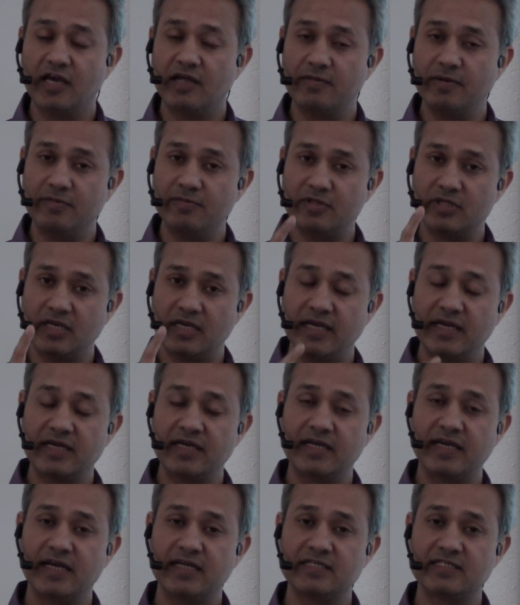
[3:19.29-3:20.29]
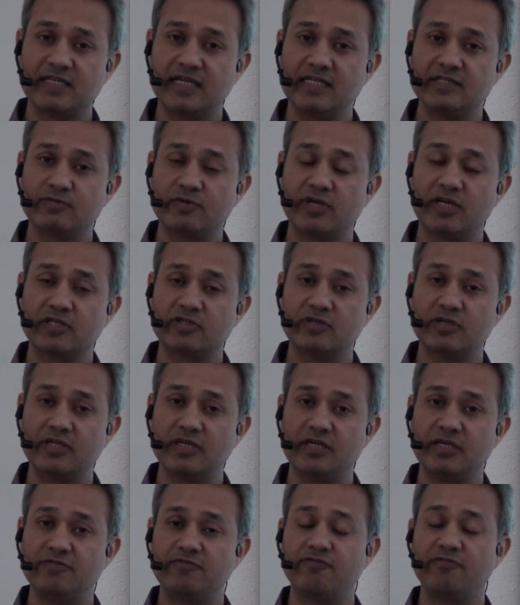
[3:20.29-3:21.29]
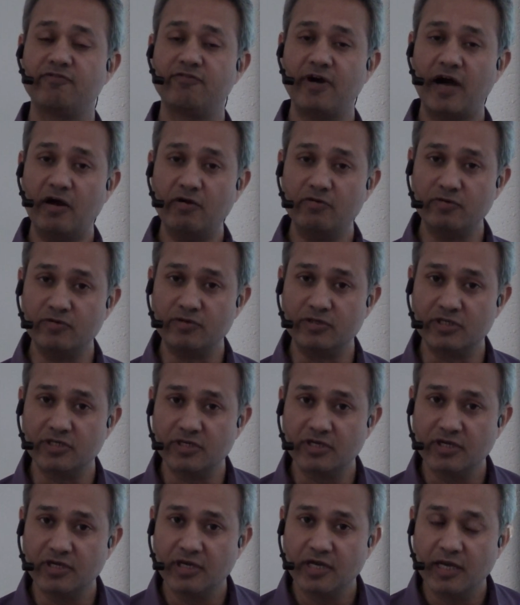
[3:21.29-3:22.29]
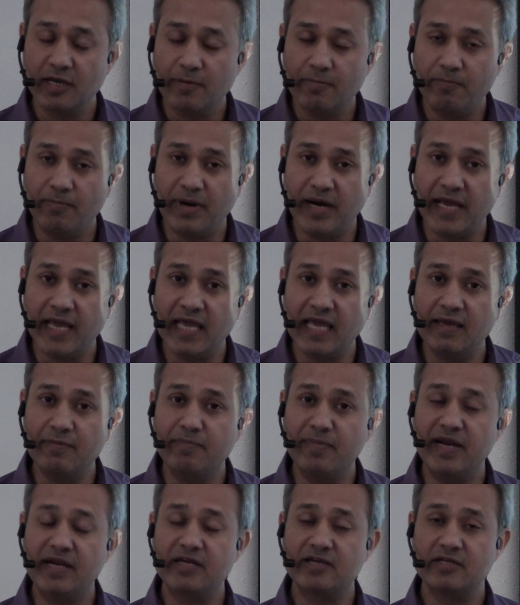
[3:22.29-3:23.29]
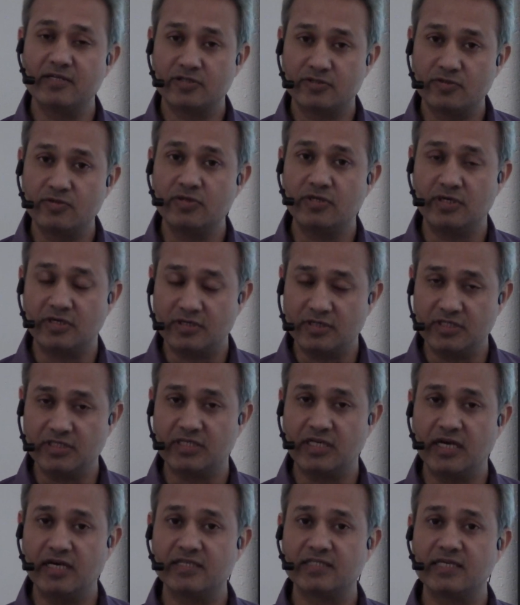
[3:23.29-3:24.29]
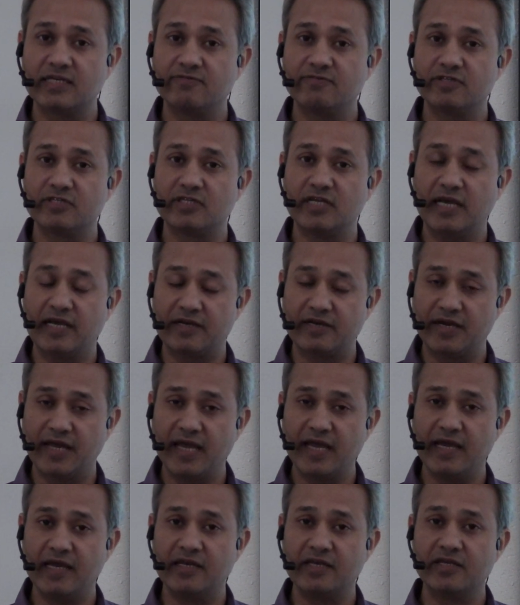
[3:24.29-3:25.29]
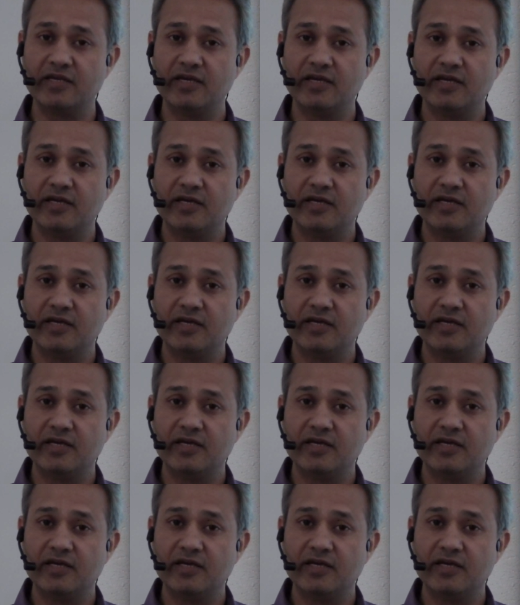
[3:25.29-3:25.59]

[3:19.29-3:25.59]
Remember the Langerhans cells were actually found by a medical student, his last name was Langerhans,